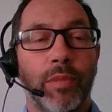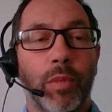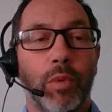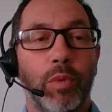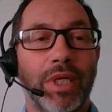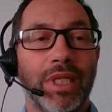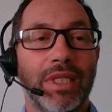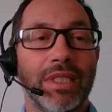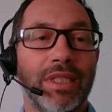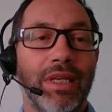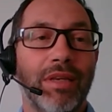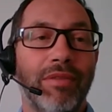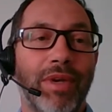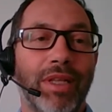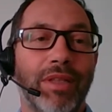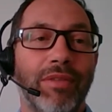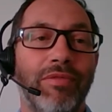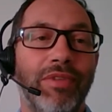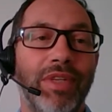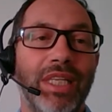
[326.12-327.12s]
We can say
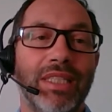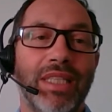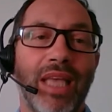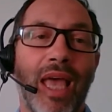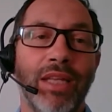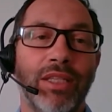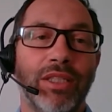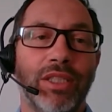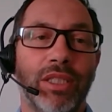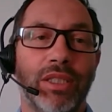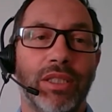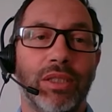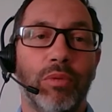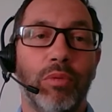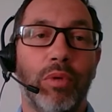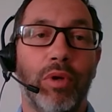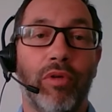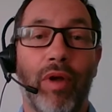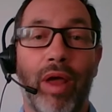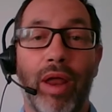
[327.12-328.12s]
that these engines
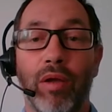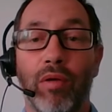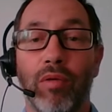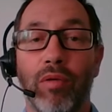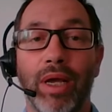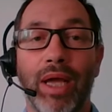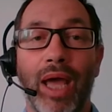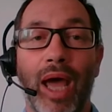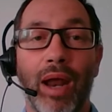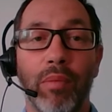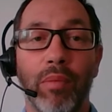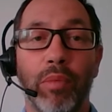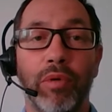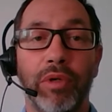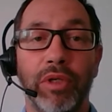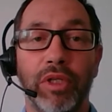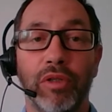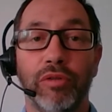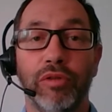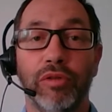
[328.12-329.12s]
will run on
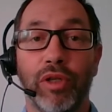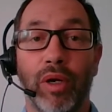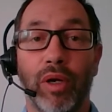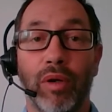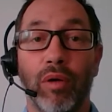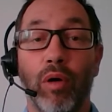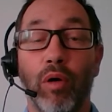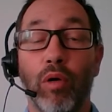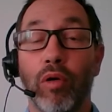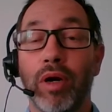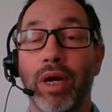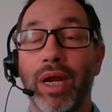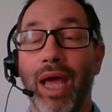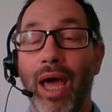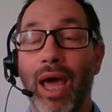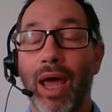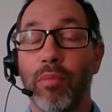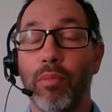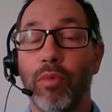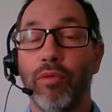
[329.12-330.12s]
carbon neutral or
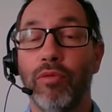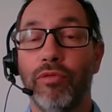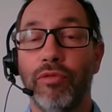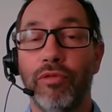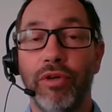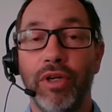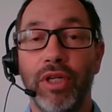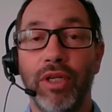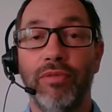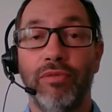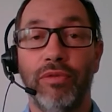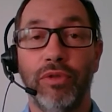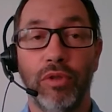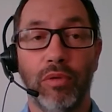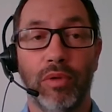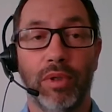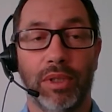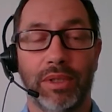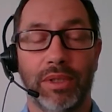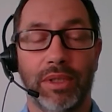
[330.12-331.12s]
carbon-free
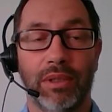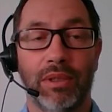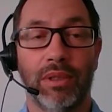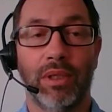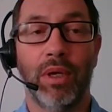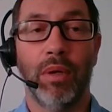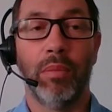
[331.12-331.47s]
fuels